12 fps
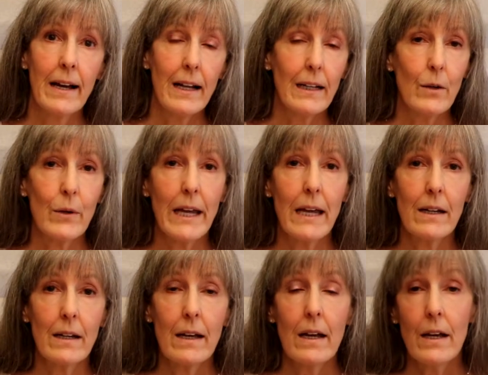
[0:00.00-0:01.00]
Hello again.
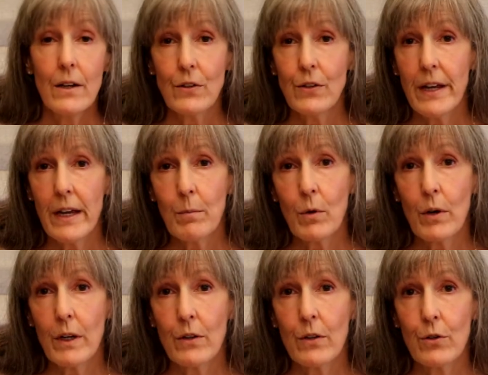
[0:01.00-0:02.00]
Today I'm going
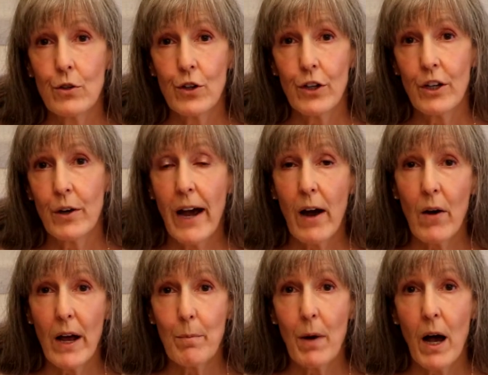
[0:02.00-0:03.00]
to show you how I
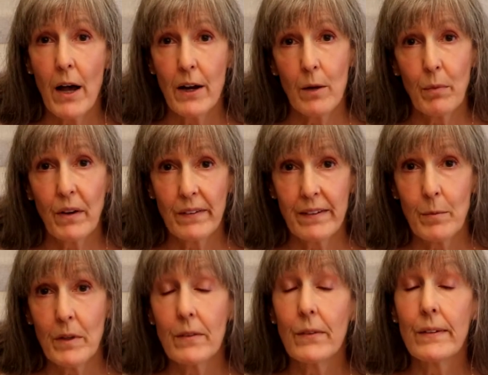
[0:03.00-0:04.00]
pot up some of
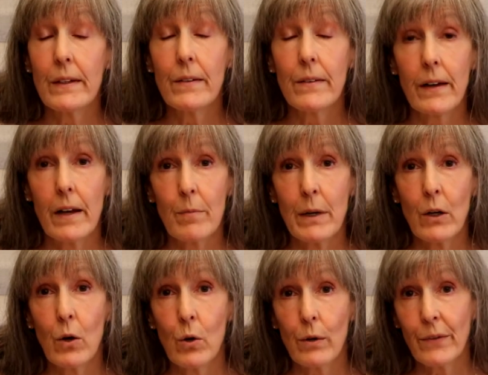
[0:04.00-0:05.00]
the seeds that I've been
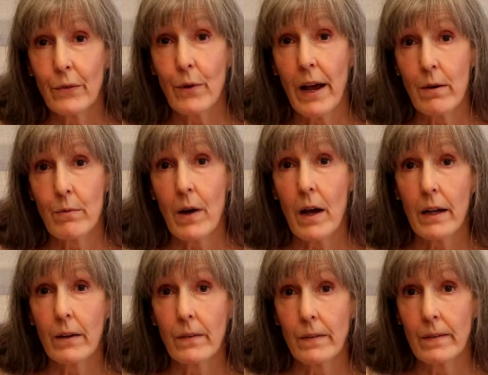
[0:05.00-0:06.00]
cold stratifying
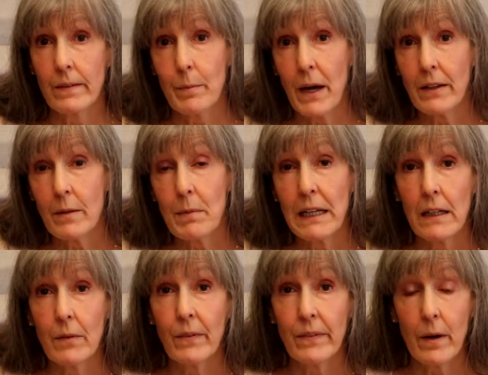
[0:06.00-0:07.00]
since about the middle of
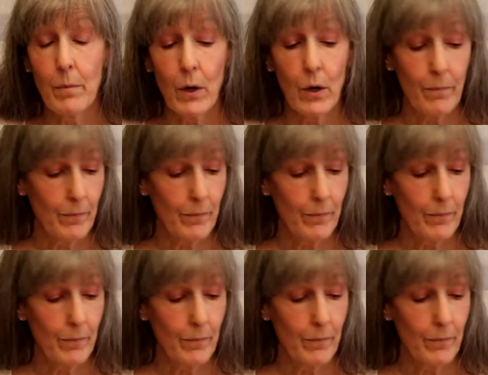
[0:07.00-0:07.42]
summer.